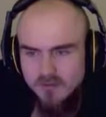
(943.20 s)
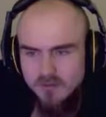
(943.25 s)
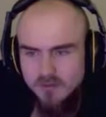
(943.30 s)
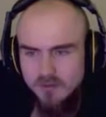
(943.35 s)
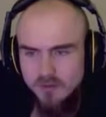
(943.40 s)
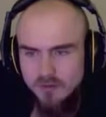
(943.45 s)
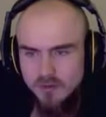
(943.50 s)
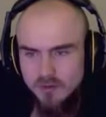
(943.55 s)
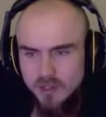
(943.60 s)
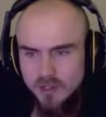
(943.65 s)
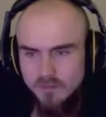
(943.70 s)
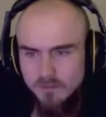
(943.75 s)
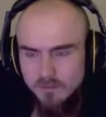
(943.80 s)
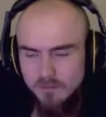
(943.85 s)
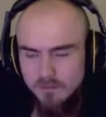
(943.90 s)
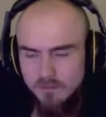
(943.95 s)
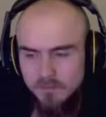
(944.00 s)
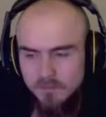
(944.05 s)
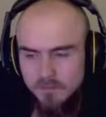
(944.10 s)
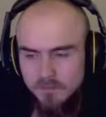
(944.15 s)
to
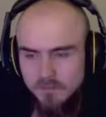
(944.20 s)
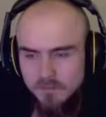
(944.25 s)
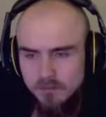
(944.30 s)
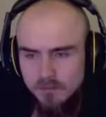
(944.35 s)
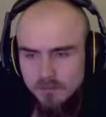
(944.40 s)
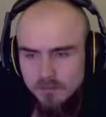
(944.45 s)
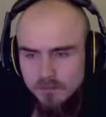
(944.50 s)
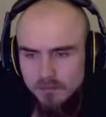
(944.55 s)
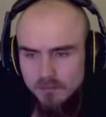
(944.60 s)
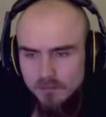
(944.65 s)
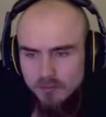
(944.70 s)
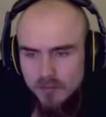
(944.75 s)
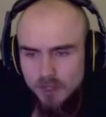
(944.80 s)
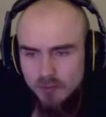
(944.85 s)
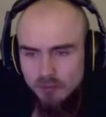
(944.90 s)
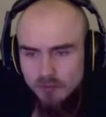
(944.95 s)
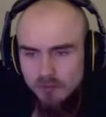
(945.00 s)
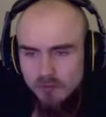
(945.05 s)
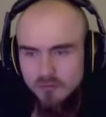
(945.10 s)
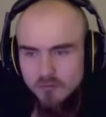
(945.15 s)

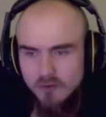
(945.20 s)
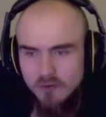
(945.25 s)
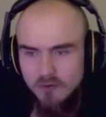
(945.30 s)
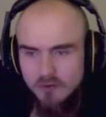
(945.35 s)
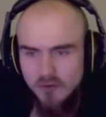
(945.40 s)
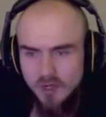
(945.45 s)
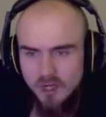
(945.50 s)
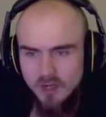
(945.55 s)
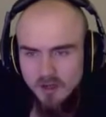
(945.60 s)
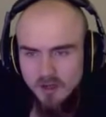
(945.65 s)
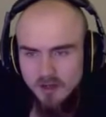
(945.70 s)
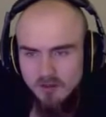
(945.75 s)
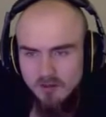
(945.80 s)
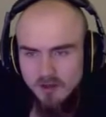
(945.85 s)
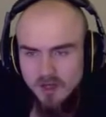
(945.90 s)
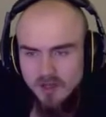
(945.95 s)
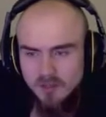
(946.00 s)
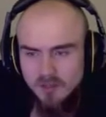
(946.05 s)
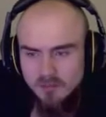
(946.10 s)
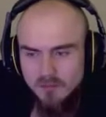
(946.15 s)
make room for another
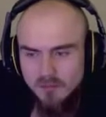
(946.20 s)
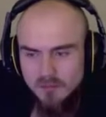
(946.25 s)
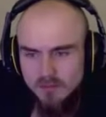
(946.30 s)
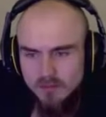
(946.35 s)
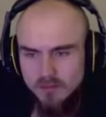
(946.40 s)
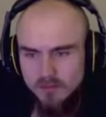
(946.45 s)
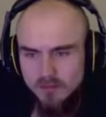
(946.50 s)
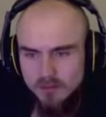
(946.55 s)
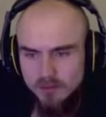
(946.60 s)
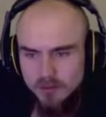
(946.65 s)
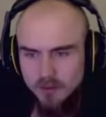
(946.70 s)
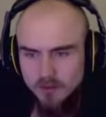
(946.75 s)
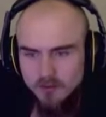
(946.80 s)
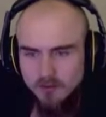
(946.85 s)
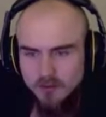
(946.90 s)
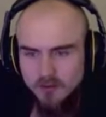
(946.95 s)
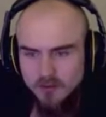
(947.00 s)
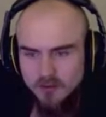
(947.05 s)
item. Those things are